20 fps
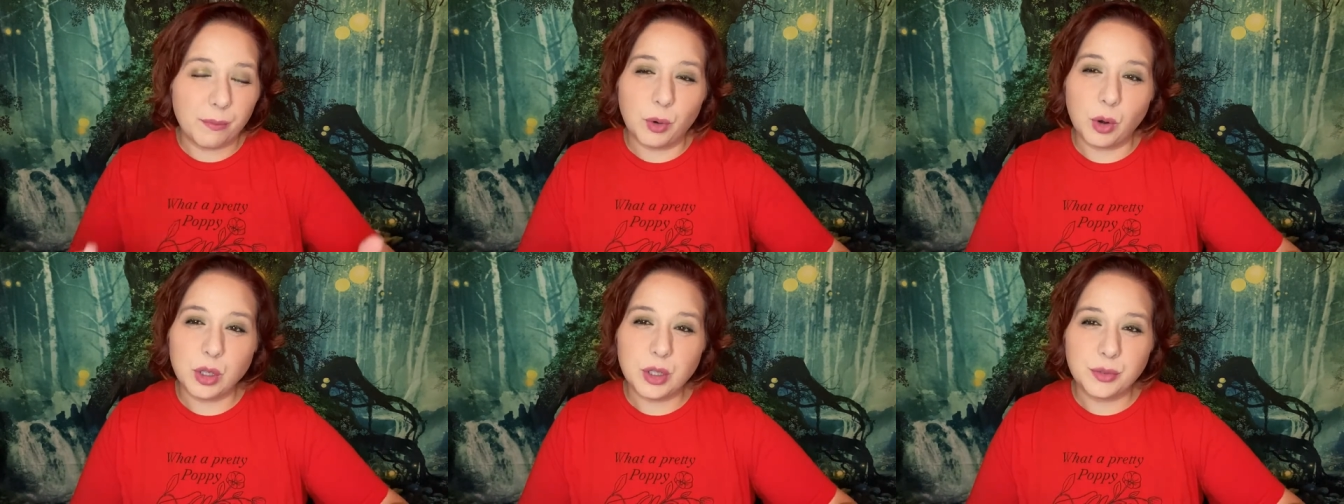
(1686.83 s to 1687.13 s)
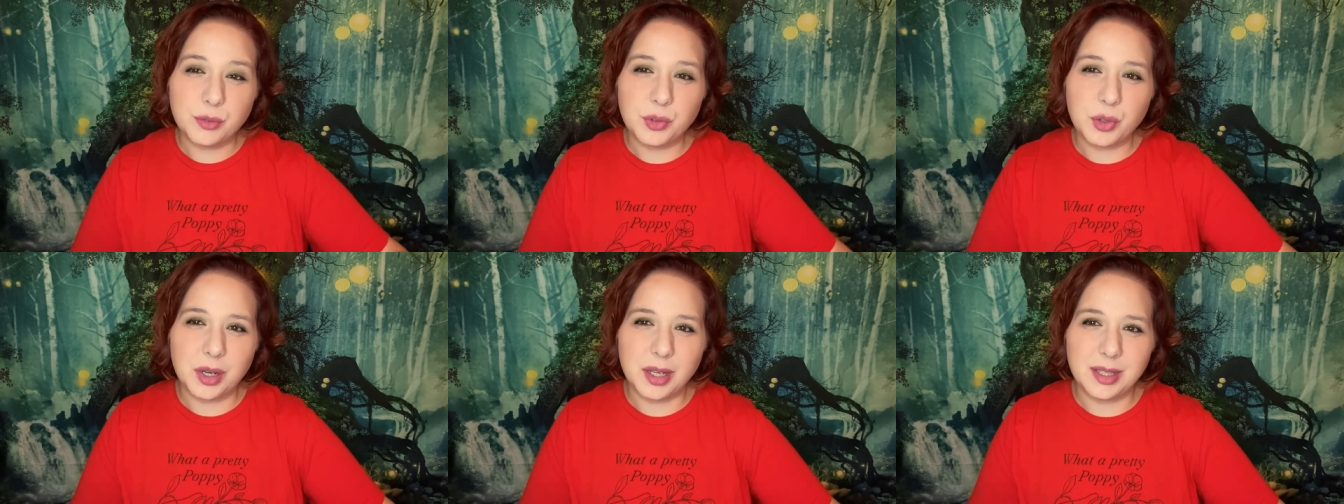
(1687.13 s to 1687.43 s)
verge
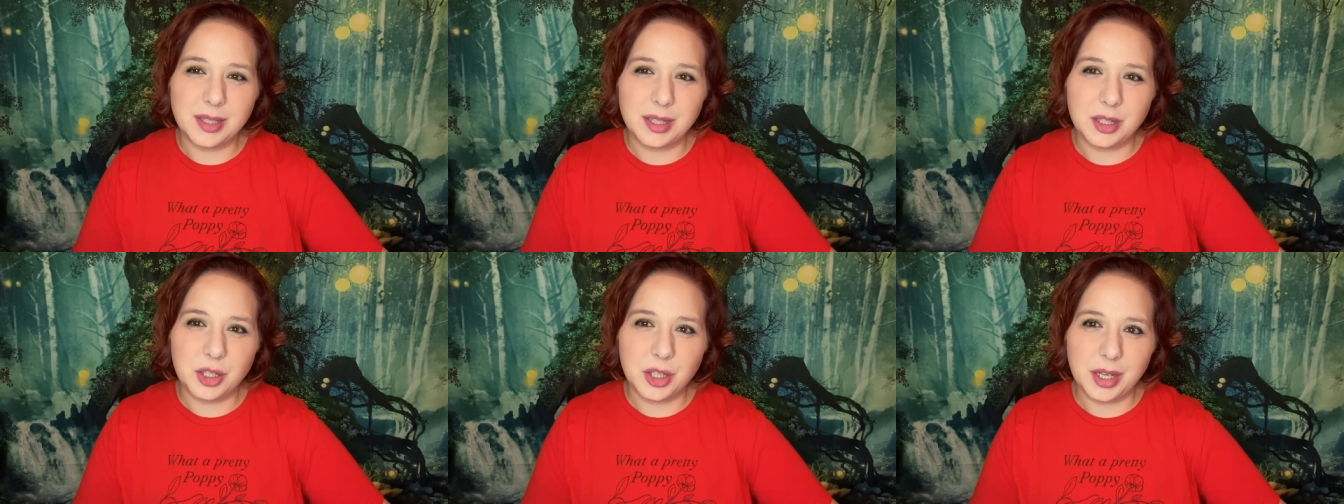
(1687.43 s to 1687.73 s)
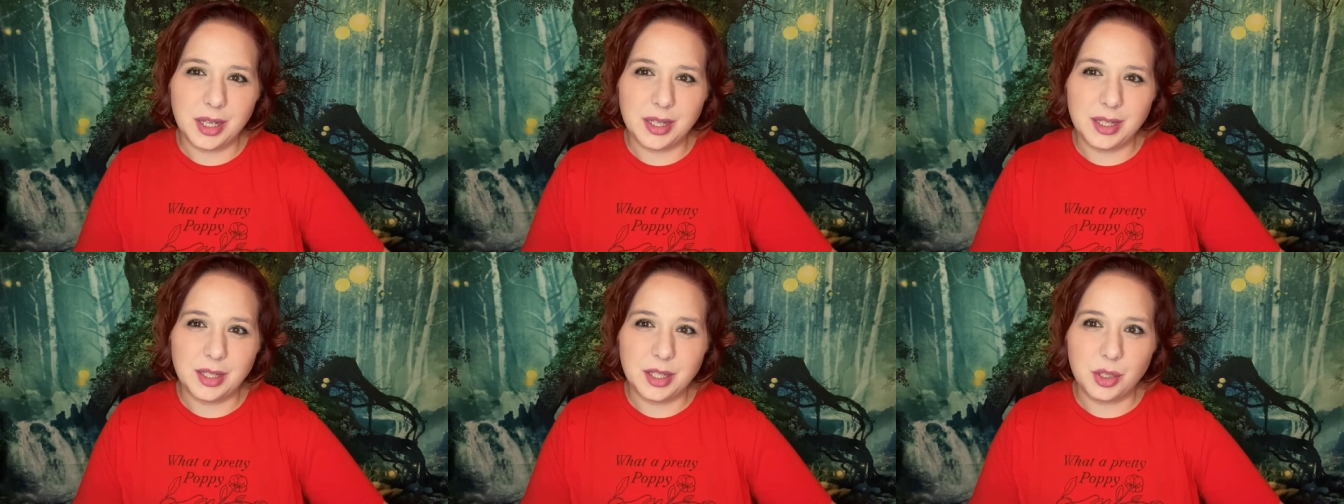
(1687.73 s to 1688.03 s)
of
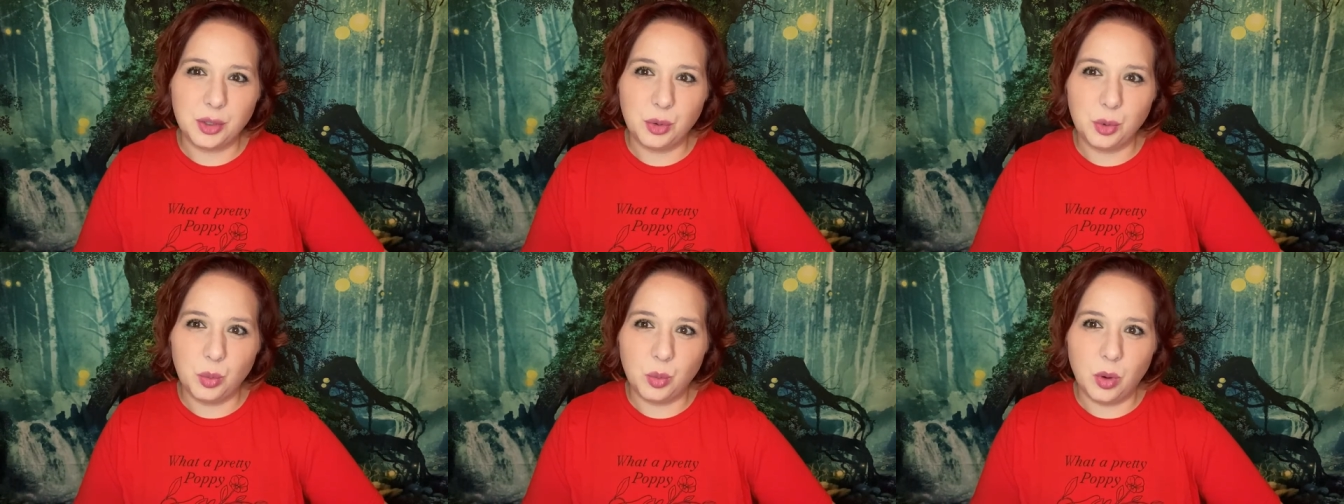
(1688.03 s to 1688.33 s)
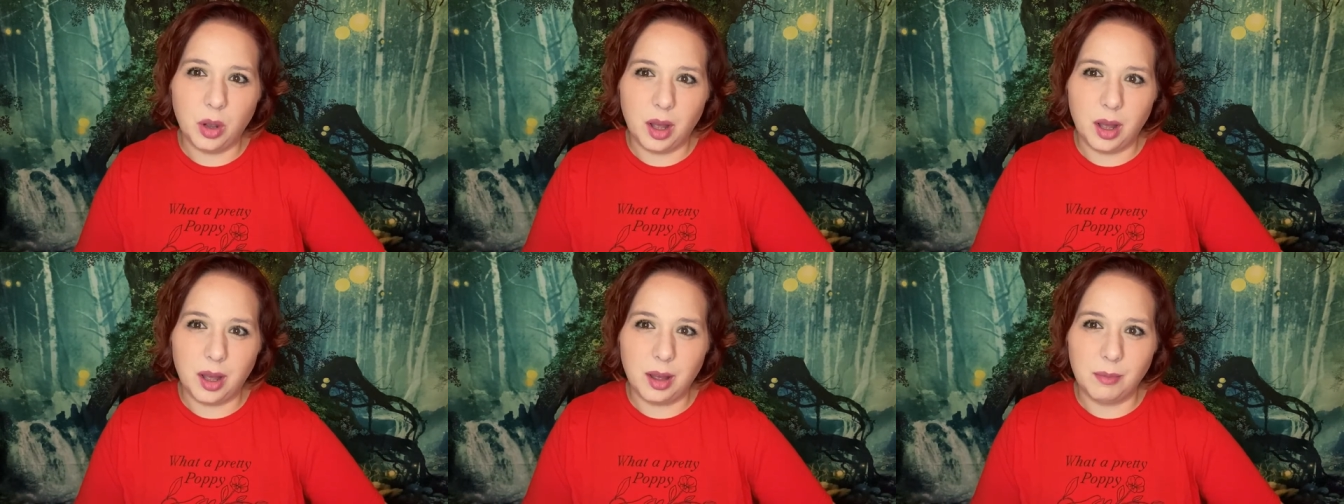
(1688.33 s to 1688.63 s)
transitioning
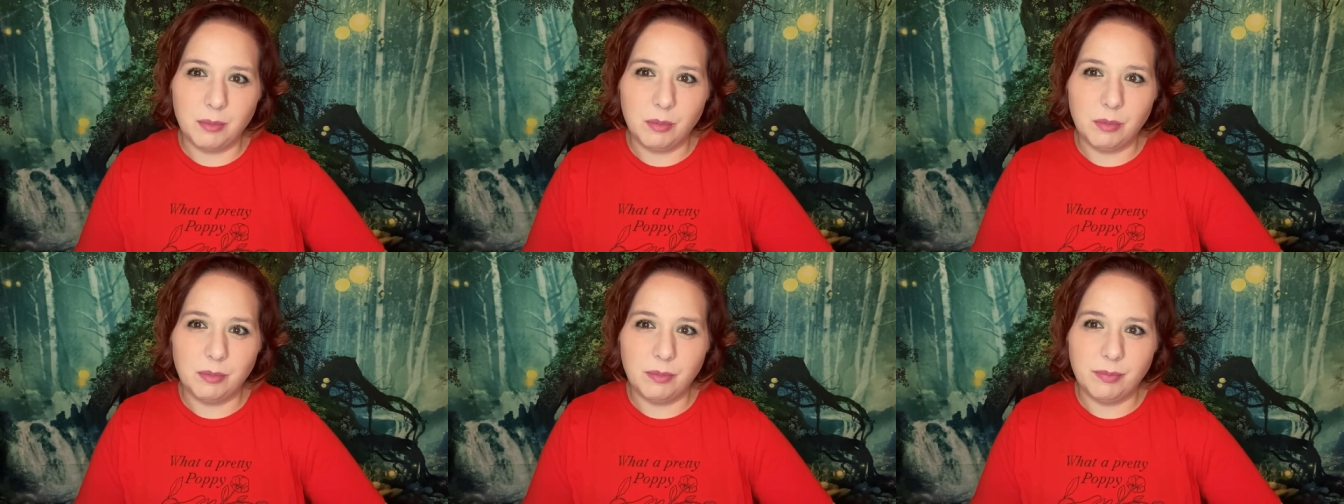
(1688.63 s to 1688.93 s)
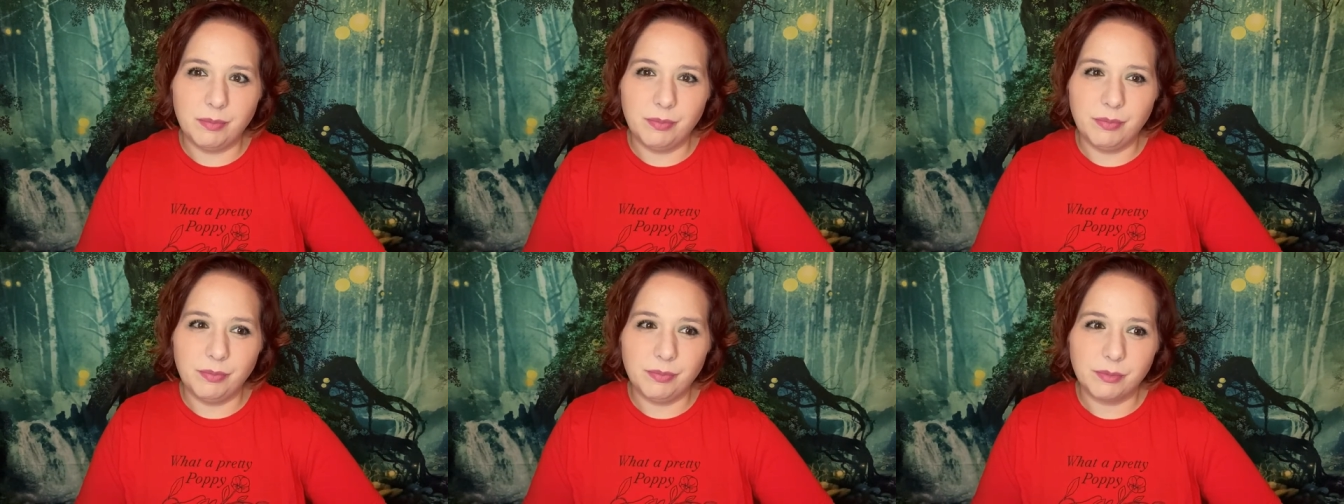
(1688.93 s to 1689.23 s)
into
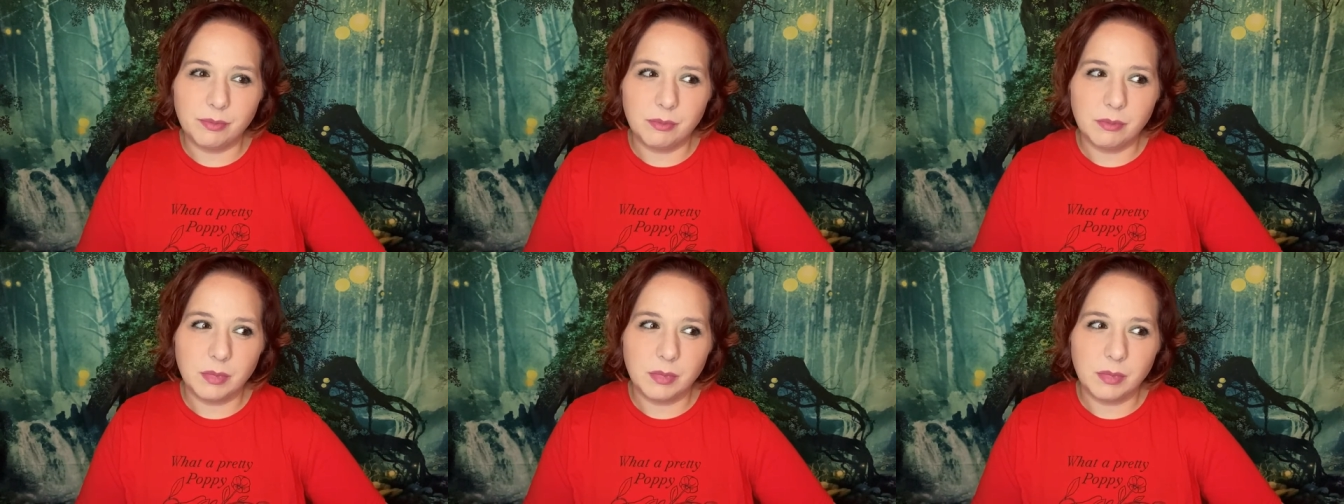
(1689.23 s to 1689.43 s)
um,